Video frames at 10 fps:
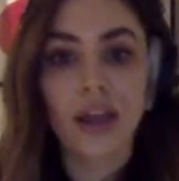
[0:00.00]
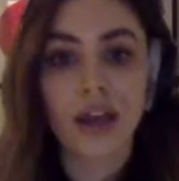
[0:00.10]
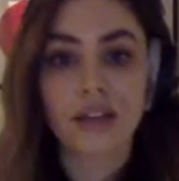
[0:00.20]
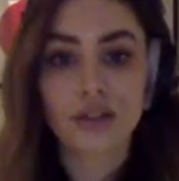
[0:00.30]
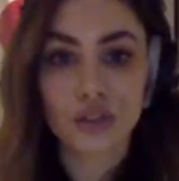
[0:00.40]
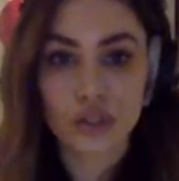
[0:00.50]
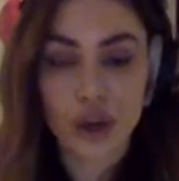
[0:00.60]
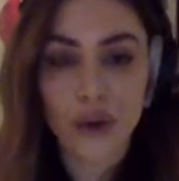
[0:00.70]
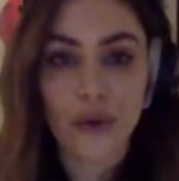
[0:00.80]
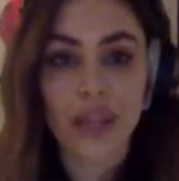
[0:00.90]
and just
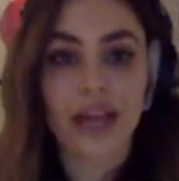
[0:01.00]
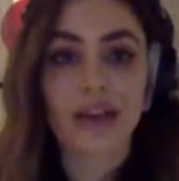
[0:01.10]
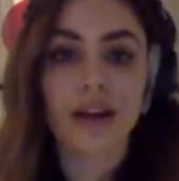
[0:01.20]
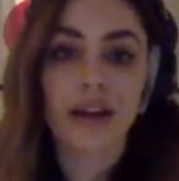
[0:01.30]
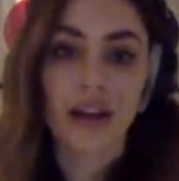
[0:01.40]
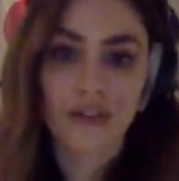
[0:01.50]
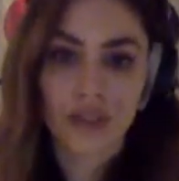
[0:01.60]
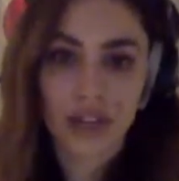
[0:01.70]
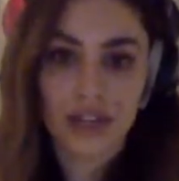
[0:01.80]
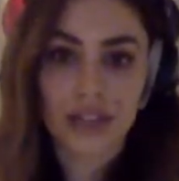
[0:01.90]
know that not every
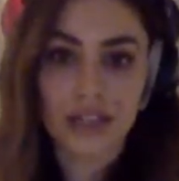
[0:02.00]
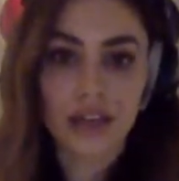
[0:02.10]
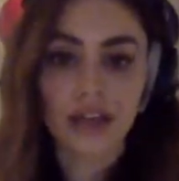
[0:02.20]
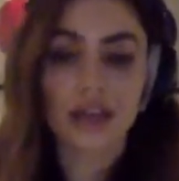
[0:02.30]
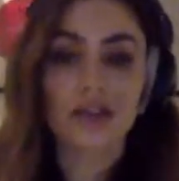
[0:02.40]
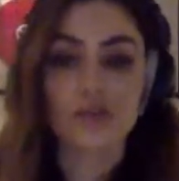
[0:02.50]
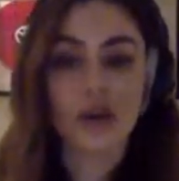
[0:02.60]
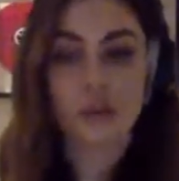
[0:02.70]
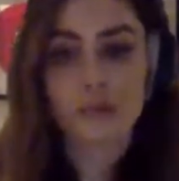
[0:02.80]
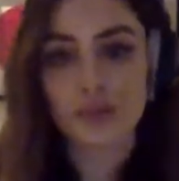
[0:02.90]
idea you
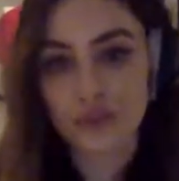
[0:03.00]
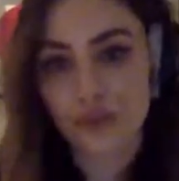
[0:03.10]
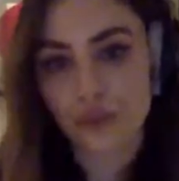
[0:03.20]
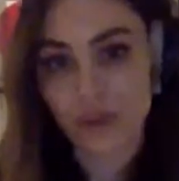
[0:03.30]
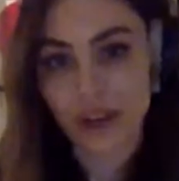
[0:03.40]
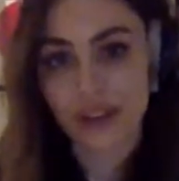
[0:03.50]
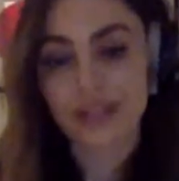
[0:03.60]
come into the room with